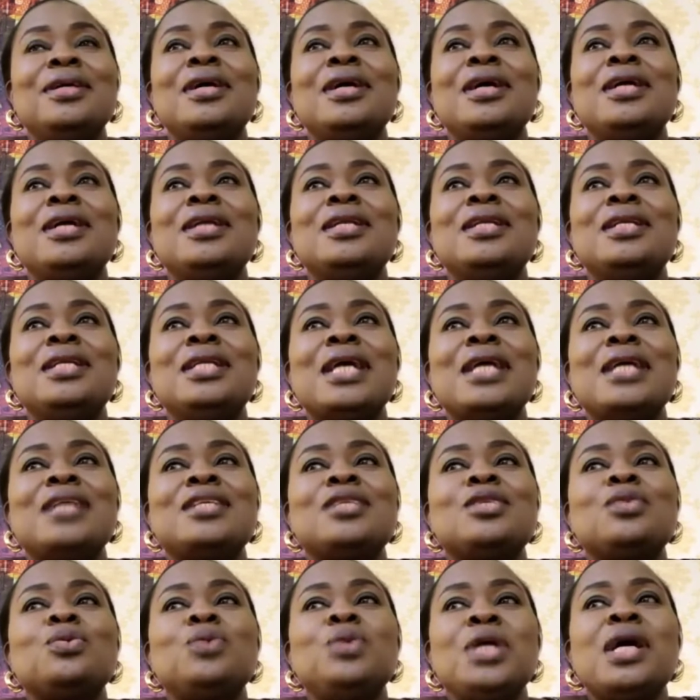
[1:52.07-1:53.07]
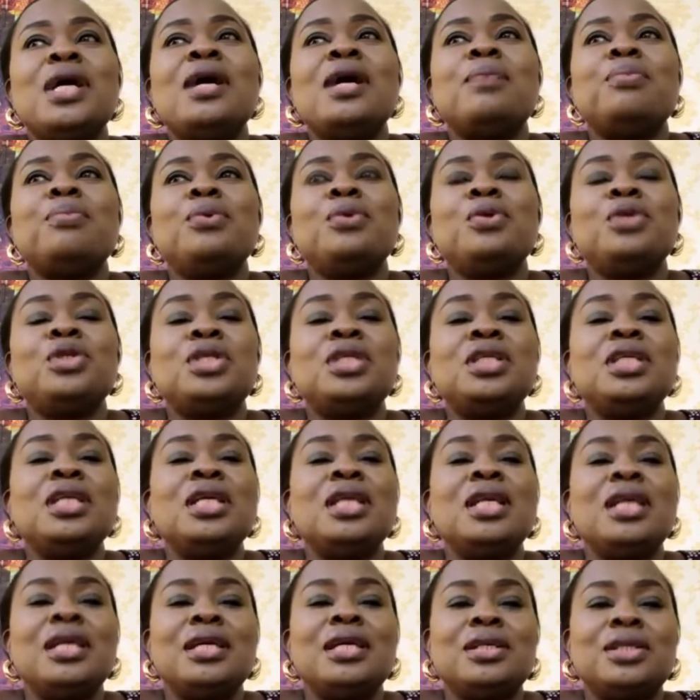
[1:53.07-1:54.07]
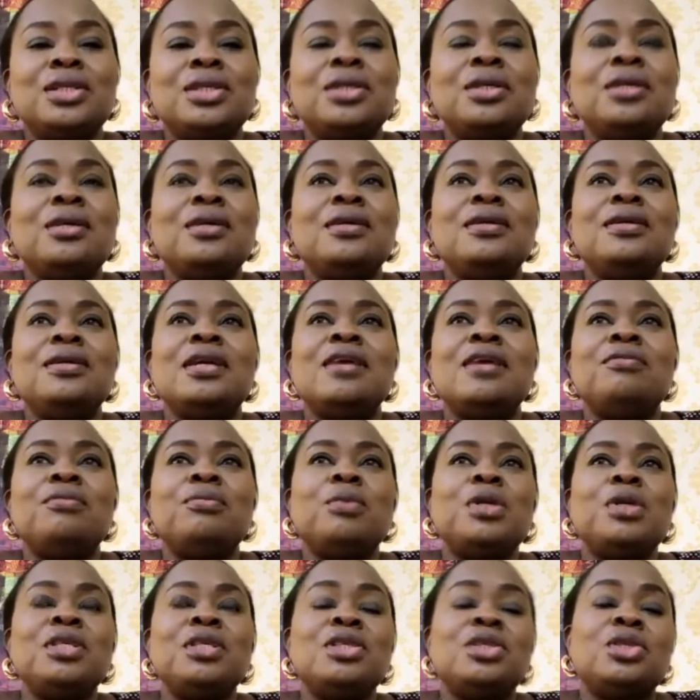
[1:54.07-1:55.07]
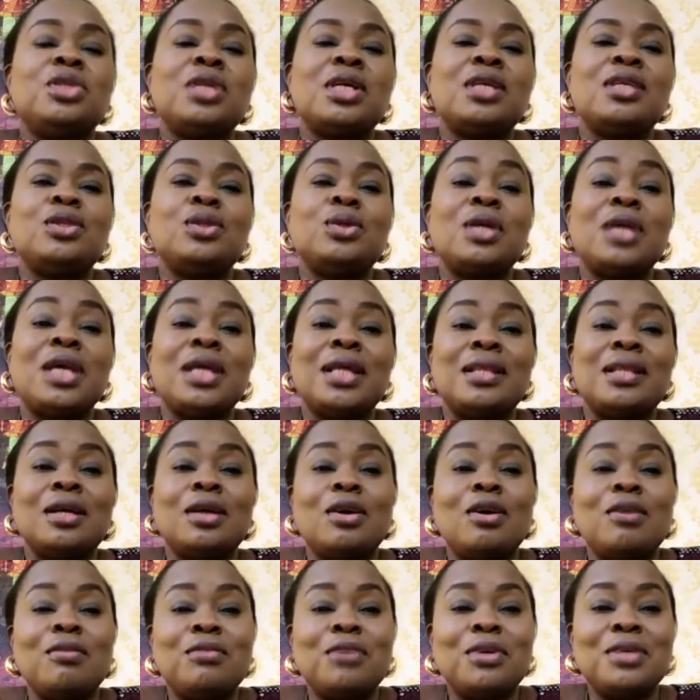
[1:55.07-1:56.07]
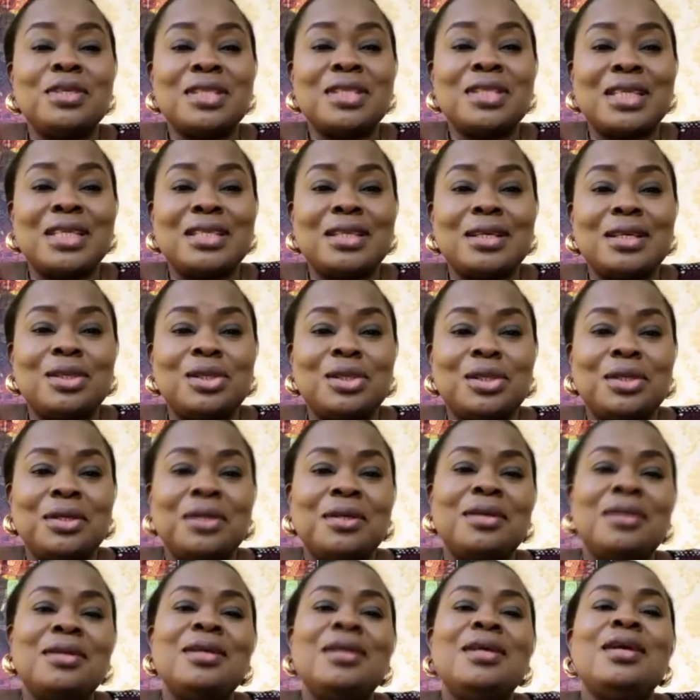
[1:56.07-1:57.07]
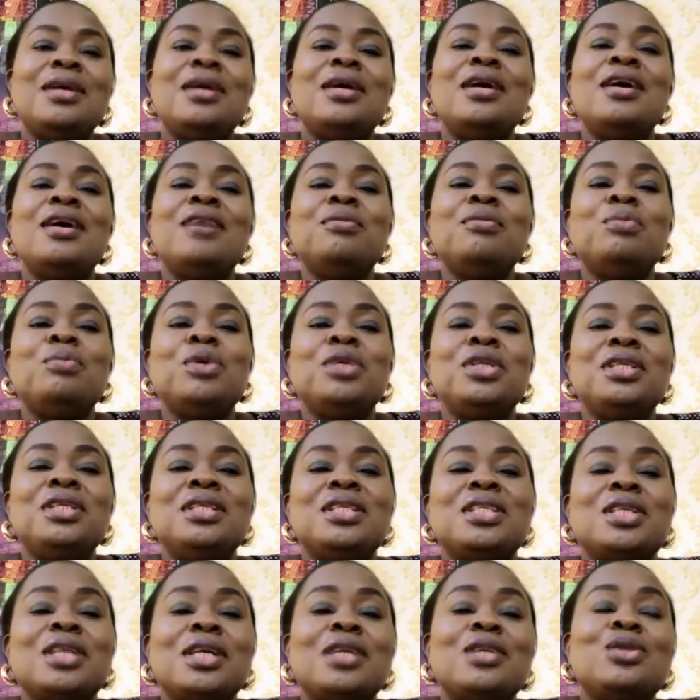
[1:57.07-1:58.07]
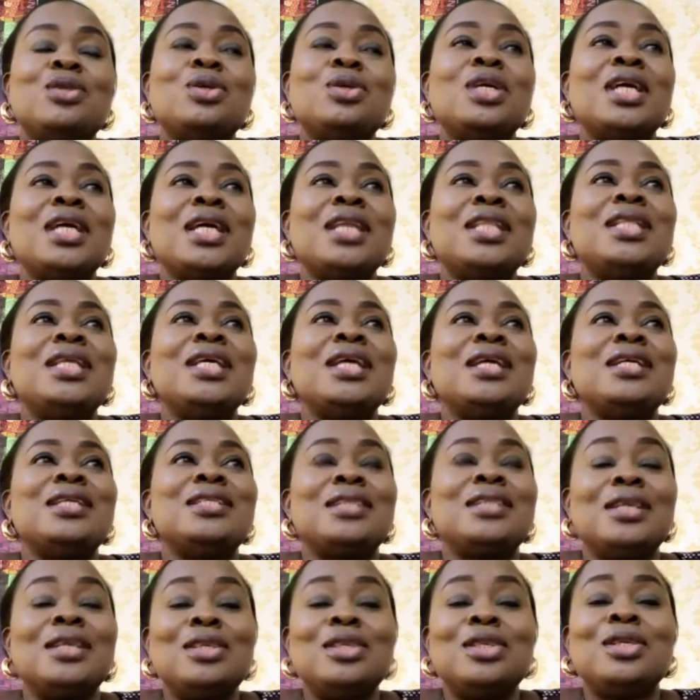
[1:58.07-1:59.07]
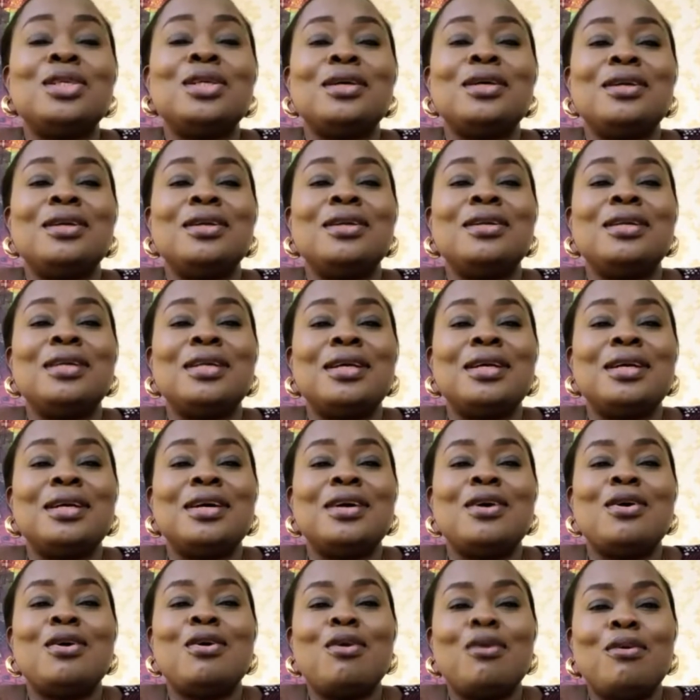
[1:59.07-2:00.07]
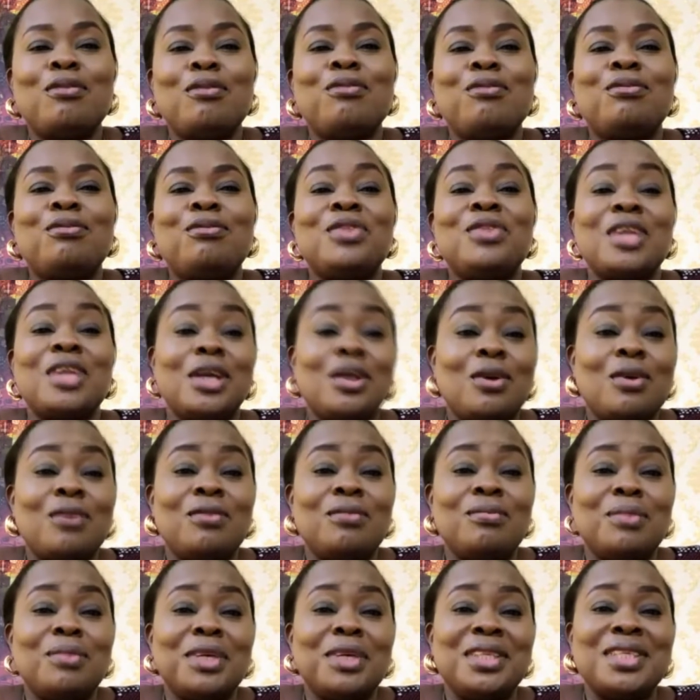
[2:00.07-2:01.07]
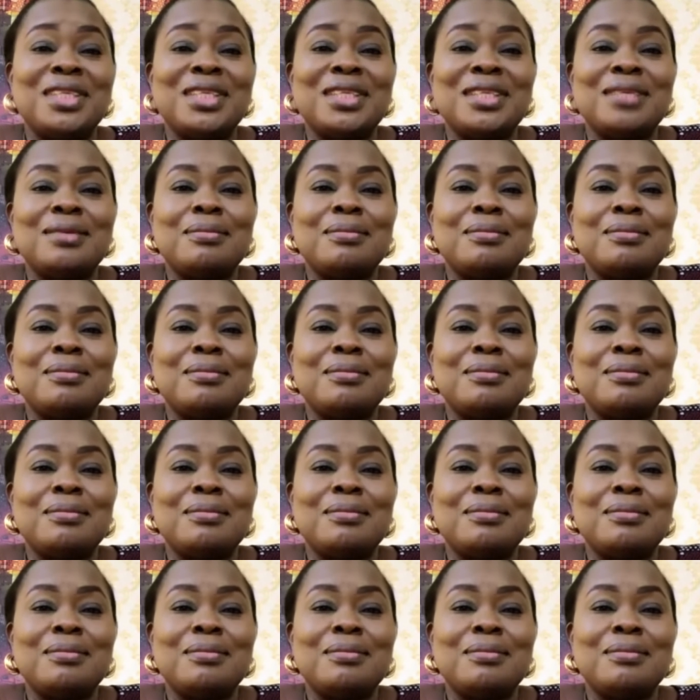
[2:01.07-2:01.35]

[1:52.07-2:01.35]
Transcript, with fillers: And as we are approaching election, everybody's trying to get the governor's attention. Everybody's trying to get the attention of the government.